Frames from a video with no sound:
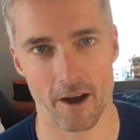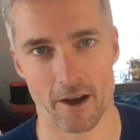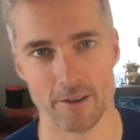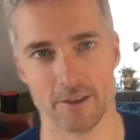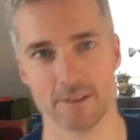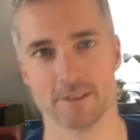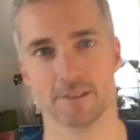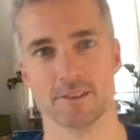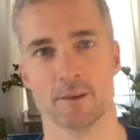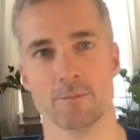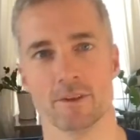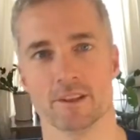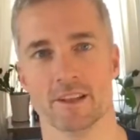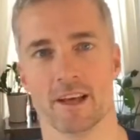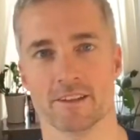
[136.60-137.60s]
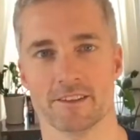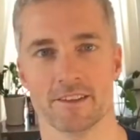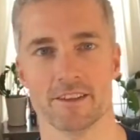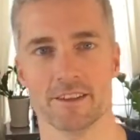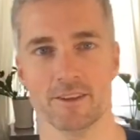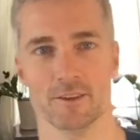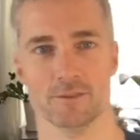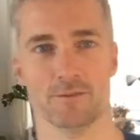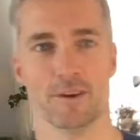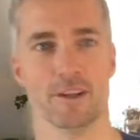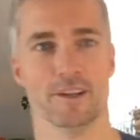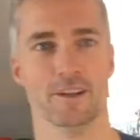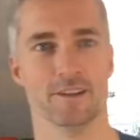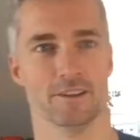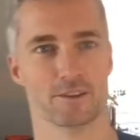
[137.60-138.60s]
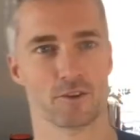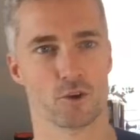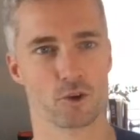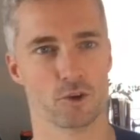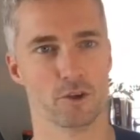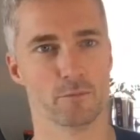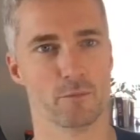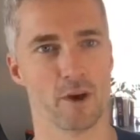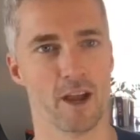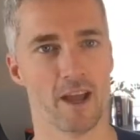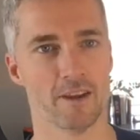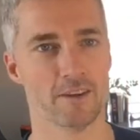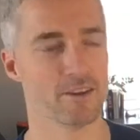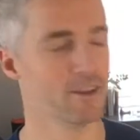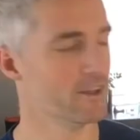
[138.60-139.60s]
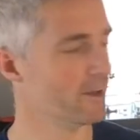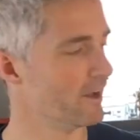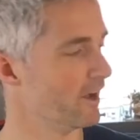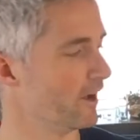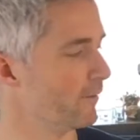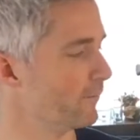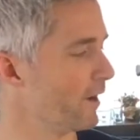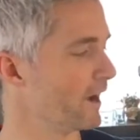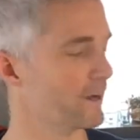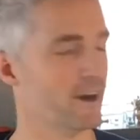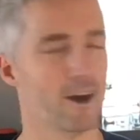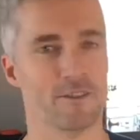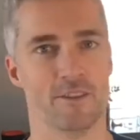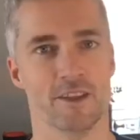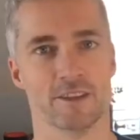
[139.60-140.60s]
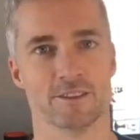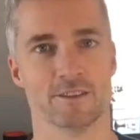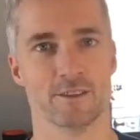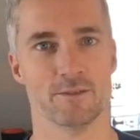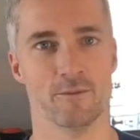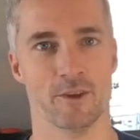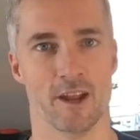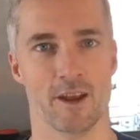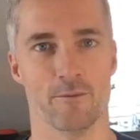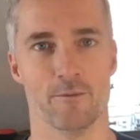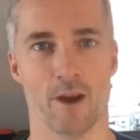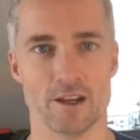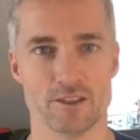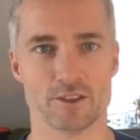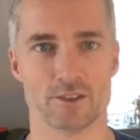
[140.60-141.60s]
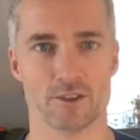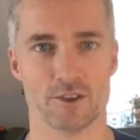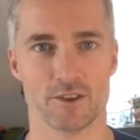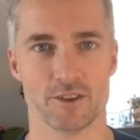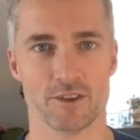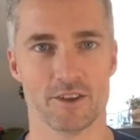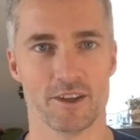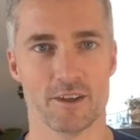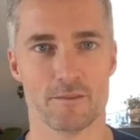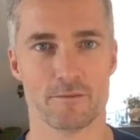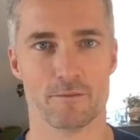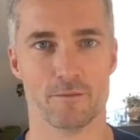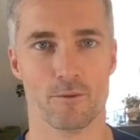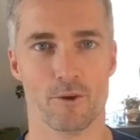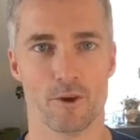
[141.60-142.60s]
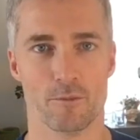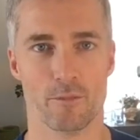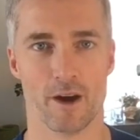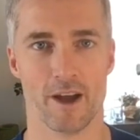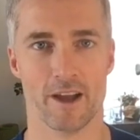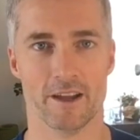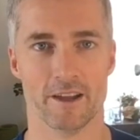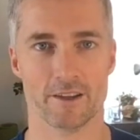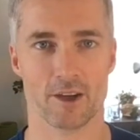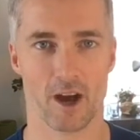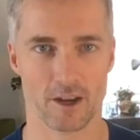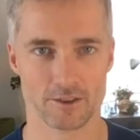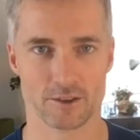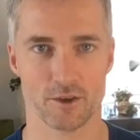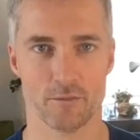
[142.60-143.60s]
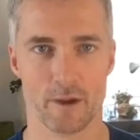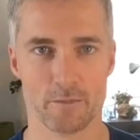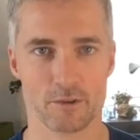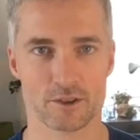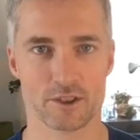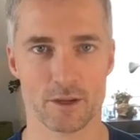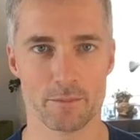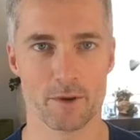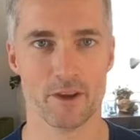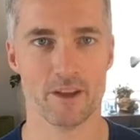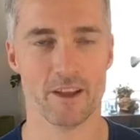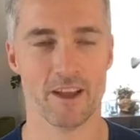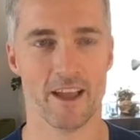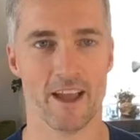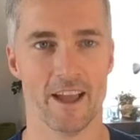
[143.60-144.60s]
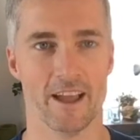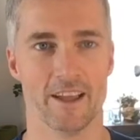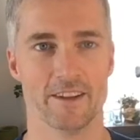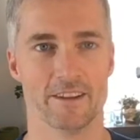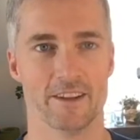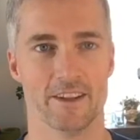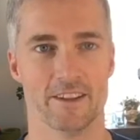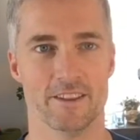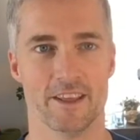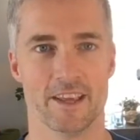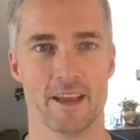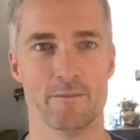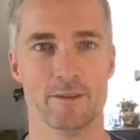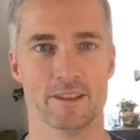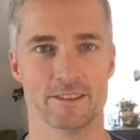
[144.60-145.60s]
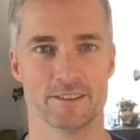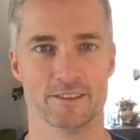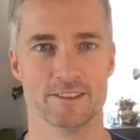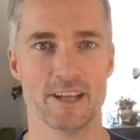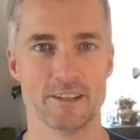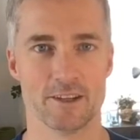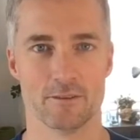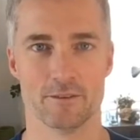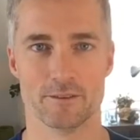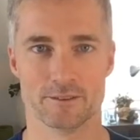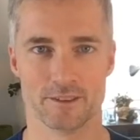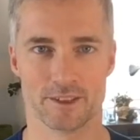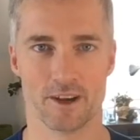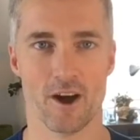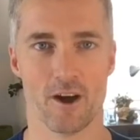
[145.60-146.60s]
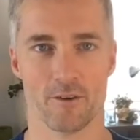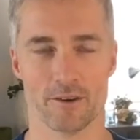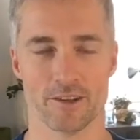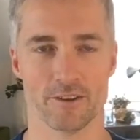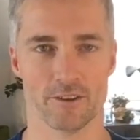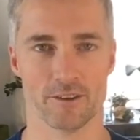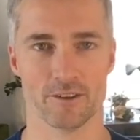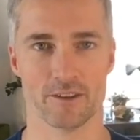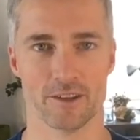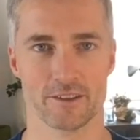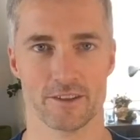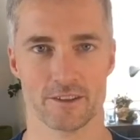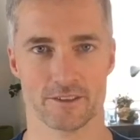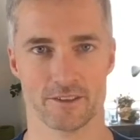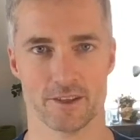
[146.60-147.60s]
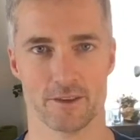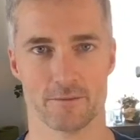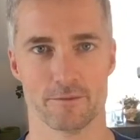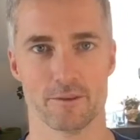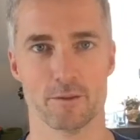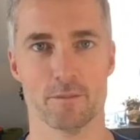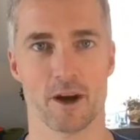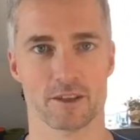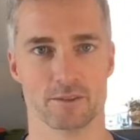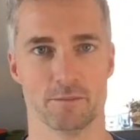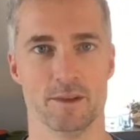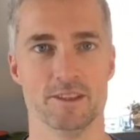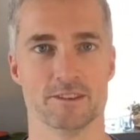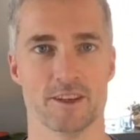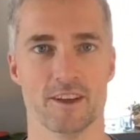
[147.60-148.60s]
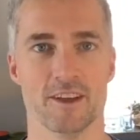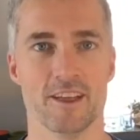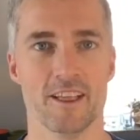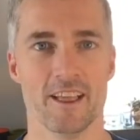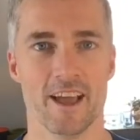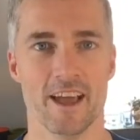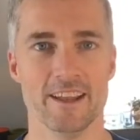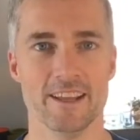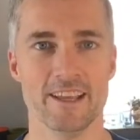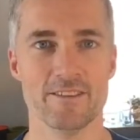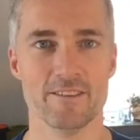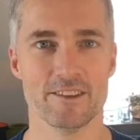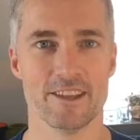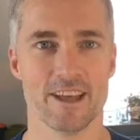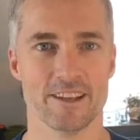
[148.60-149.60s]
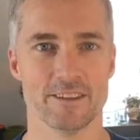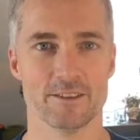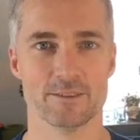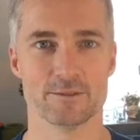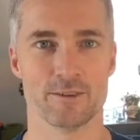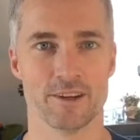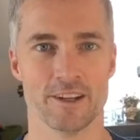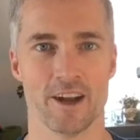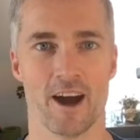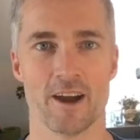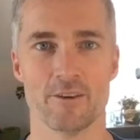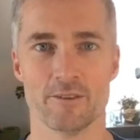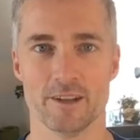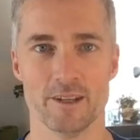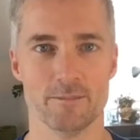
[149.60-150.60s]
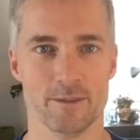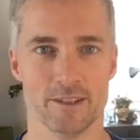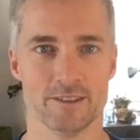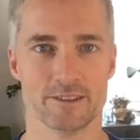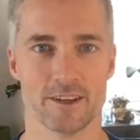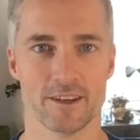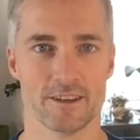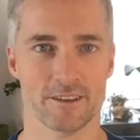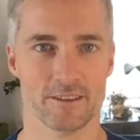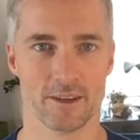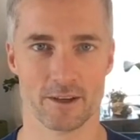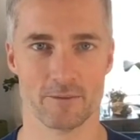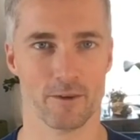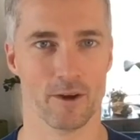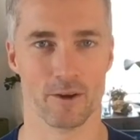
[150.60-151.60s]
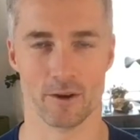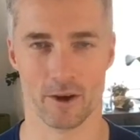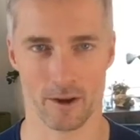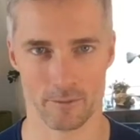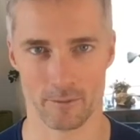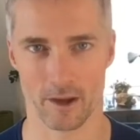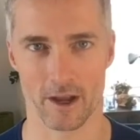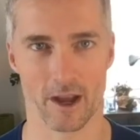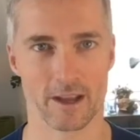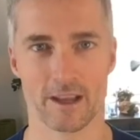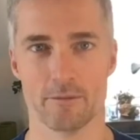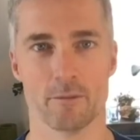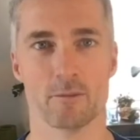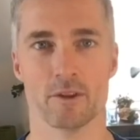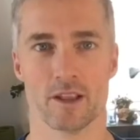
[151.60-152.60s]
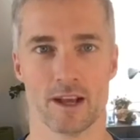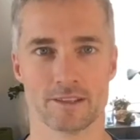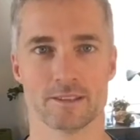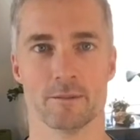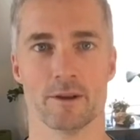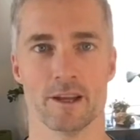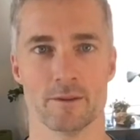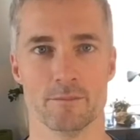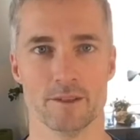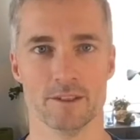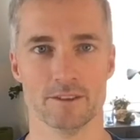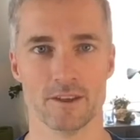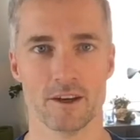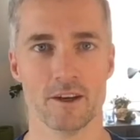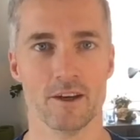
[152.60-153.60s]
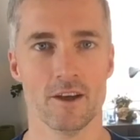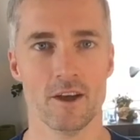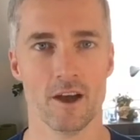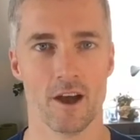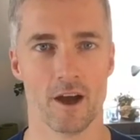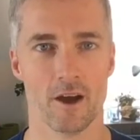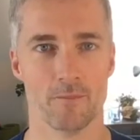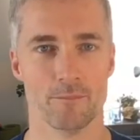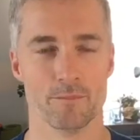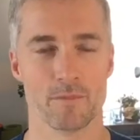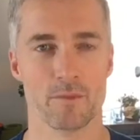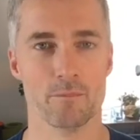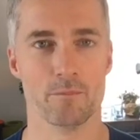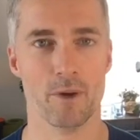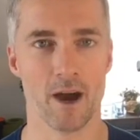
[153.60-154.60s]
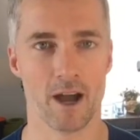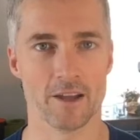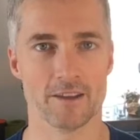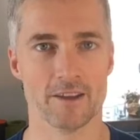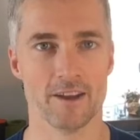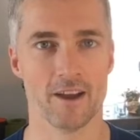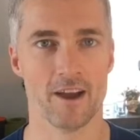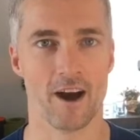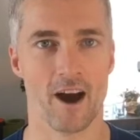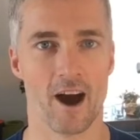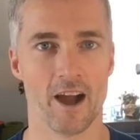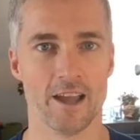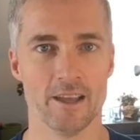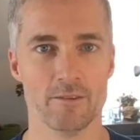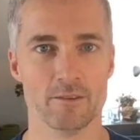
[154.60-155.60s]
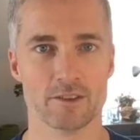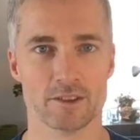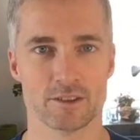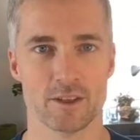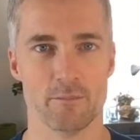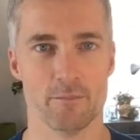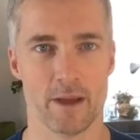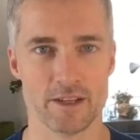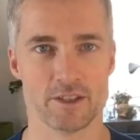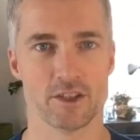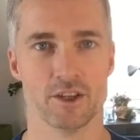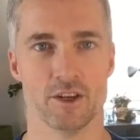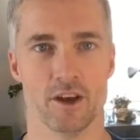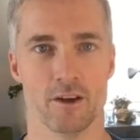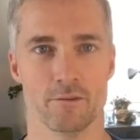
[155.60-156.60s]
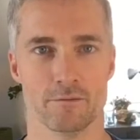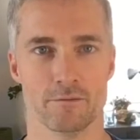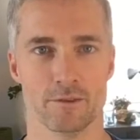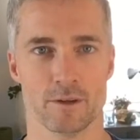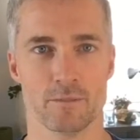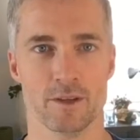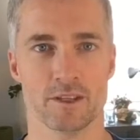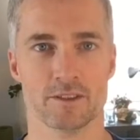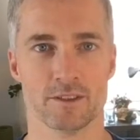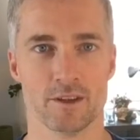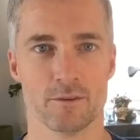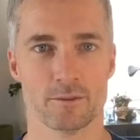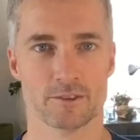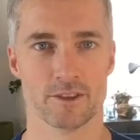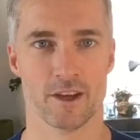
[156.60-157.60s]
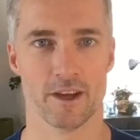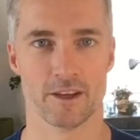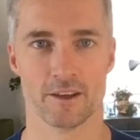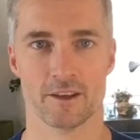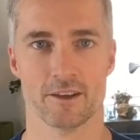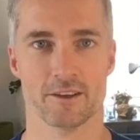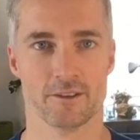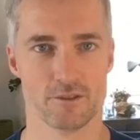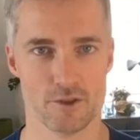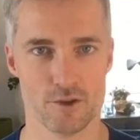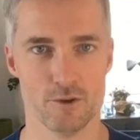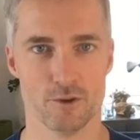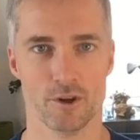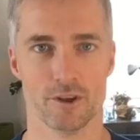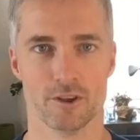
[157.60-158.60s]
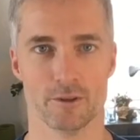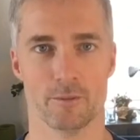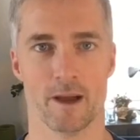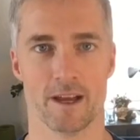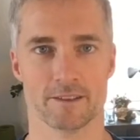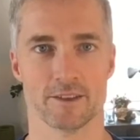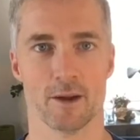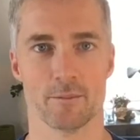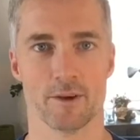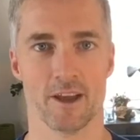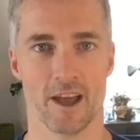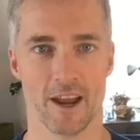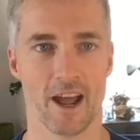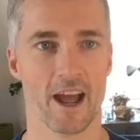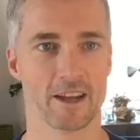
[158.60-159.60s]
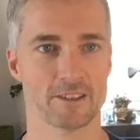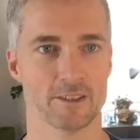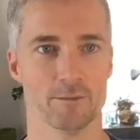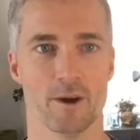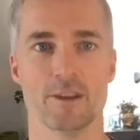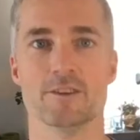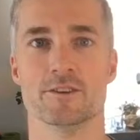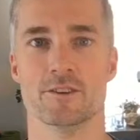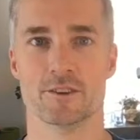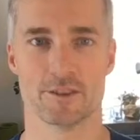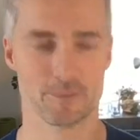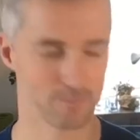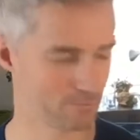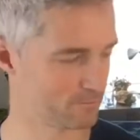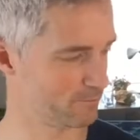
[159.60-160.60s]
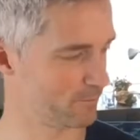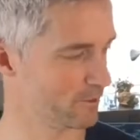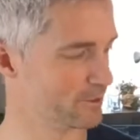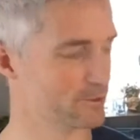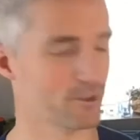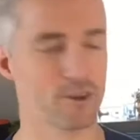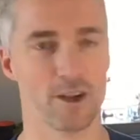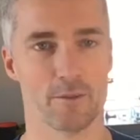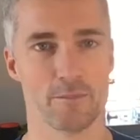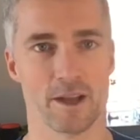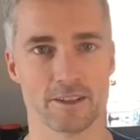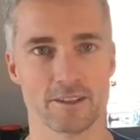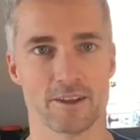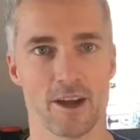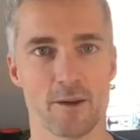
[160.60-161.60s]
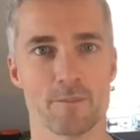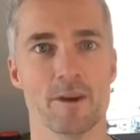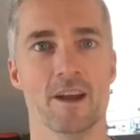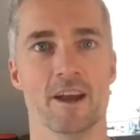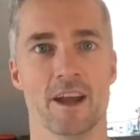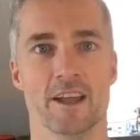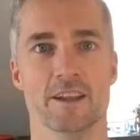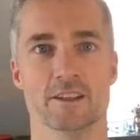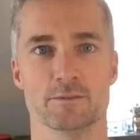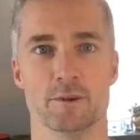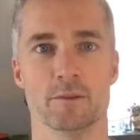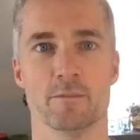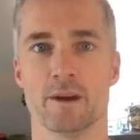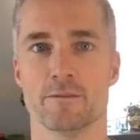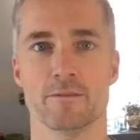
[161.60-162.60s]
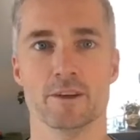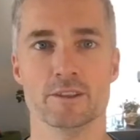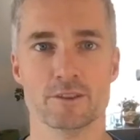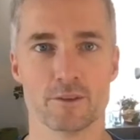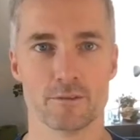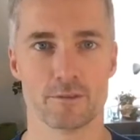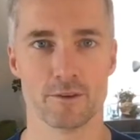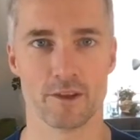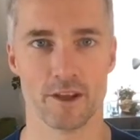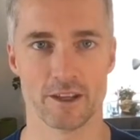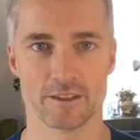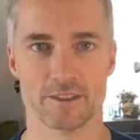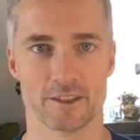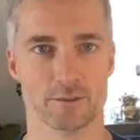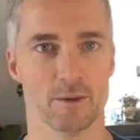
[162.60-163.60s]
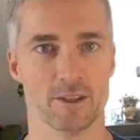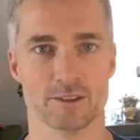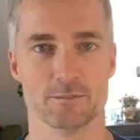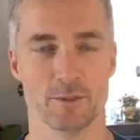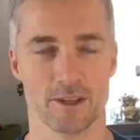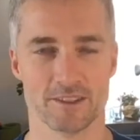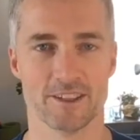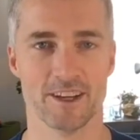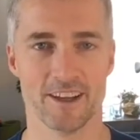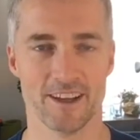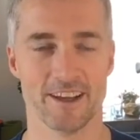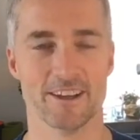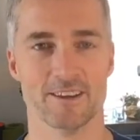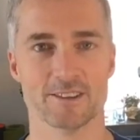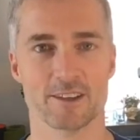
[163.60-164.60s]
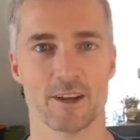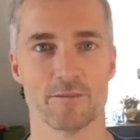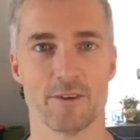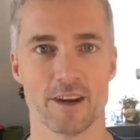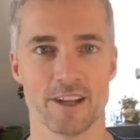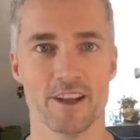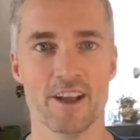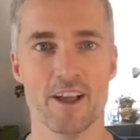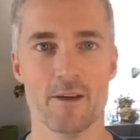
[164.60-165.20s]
This is something that, it's funny, it's Kirkland brand. I got this when I registered for my Costco membership, and they gave me this incentive. It's like, oh, well, here, you get this free box of pizza. And even then, it's funny, I don't eat pizza, like I can't remember the last time I ate pizza, but even just the mention of free pizza was like, too good to pass up. And I actually went to the freezer and I picked it up, and it's been in my freezer for like 6 months. But anyway, it's kind of funny.